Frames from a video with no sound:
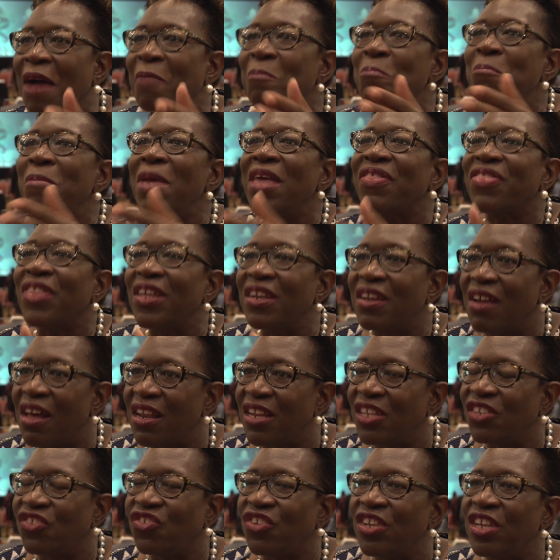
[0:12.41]
a
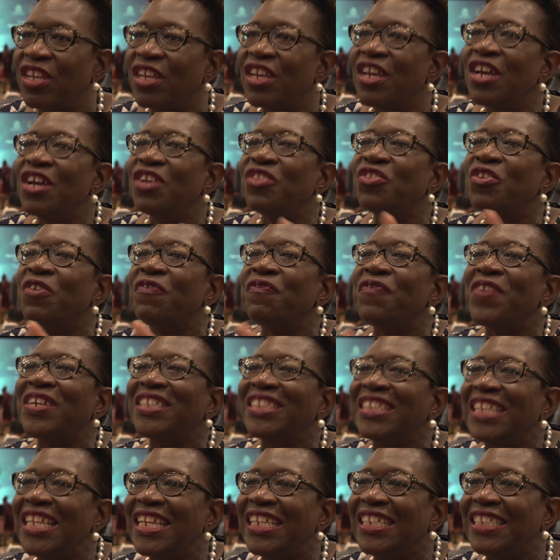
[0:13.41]
methodology to
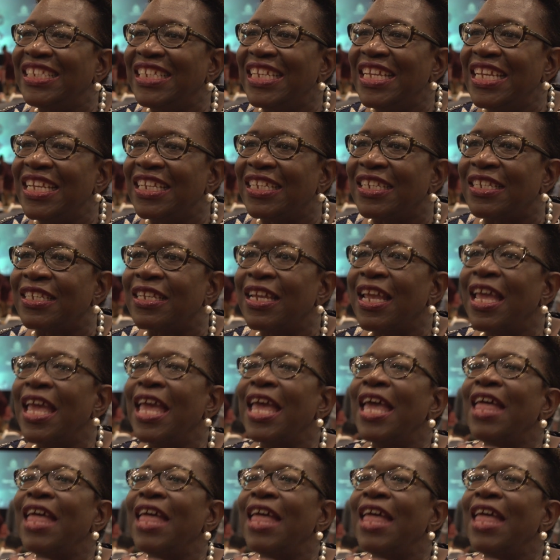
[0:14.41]
facilitate